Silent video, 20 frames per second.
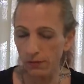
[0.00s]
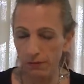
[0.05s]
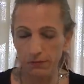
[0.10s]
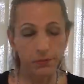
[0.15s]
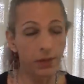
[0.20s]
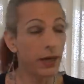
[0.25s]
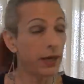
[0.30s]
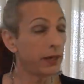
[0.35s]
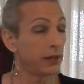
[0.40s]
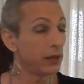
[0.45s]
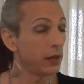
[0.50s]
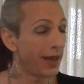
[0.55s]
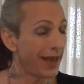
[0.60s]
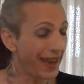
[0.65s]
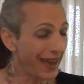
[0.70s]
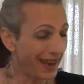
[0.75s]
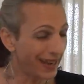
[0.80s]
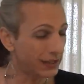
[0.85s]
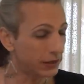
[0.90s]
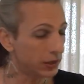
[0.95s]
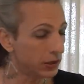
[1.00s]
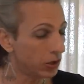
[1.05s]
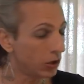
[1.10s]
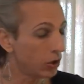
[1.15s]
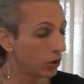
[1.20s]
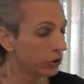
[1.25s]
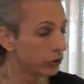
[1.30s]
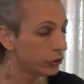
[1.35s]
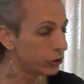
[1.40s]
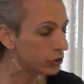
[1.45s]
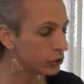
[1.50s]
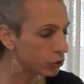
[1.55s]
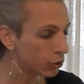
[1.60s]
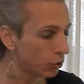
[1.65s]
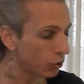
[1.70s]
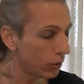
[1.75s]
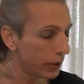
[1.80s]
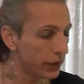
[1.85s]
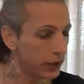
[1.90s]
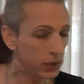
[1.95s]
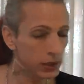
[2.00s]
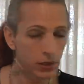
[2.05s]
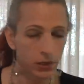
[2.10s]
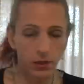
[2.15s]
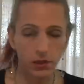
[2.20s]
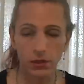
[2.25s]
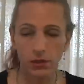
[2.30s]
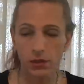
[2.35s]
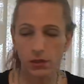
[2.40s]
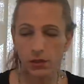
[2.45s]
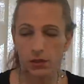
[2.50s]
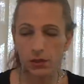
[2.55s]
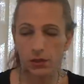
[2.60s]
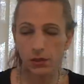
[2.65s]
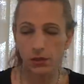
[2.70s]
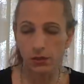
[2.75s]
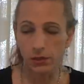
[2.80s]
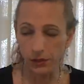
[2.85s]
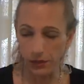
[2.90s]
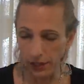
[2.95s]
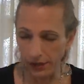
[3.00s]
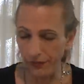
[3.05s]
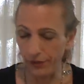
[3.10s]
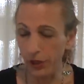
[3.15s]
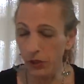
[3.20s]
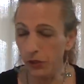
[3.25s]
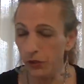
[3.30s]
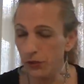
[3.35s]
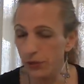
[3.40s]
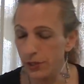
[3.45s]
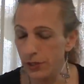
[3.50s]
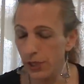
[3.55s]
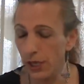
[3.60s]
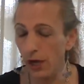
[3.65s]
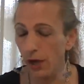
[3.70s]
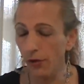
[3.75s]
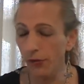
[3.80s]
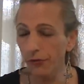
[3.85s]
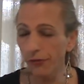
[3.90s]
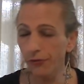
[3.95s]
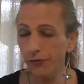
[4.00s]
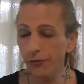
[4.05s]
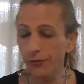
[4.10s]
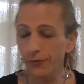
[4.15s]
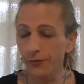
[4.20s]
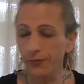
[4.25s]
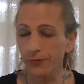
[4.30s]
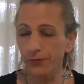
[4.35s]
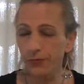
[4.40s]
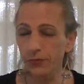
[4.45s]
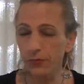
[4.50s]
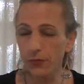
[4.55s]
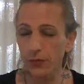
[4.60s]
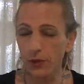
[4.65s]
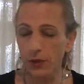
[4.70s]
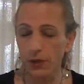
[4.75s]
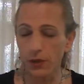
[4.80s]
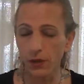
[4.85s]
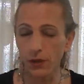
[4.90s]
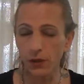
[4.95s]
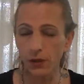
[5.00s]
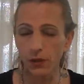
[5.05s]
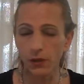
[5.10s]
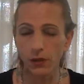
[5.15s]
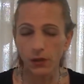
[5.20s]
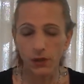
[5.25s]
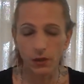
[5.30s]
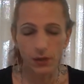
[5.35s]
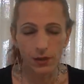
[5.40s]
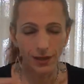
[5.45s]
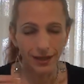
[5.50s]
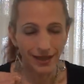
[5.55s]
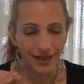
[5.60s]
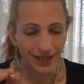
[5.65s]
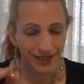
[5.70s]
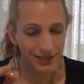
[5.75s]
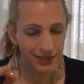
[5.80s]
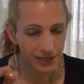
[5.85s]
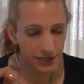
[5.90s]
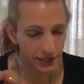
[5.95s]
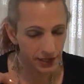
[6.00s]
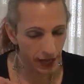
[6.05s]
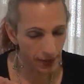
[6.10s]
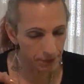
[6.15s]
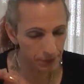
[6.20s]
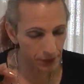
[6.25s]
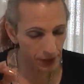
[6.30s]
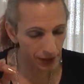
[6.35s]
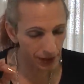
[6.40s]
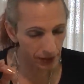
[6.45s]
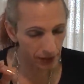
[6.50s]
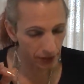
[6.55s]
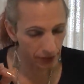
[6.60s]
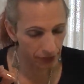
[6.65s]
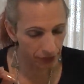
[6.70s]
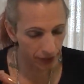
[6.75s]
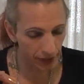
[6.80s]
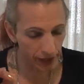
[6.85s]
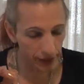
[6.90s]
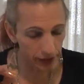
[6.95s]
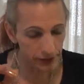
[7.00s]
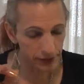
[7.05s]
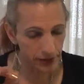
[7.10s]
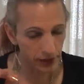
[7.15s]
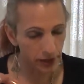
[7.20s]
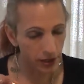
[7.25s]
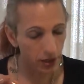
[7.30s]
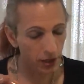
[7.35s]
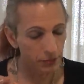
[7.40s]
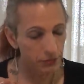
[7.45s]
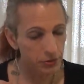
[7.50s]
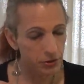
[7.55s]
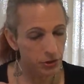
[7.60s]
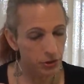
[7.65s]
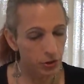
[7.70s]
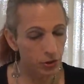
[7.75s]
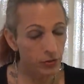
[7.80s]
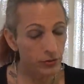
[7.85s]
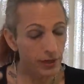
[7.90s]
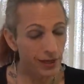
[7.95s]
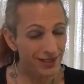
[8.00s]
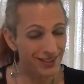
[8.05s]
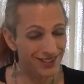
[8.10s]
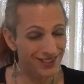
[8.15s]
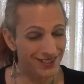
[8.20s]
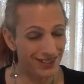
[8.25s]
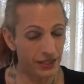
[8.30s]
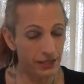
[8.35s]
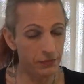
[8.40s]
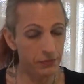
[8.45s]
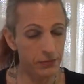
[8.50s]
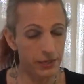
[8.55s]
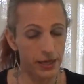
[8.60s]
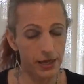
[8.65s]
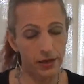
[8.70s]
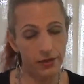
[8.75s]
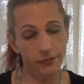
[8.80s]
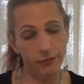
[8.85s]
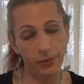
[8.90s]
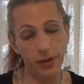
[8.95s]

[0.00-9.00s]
by acting on your joy, loving yourself, and accepting the things that come to you that seemed out of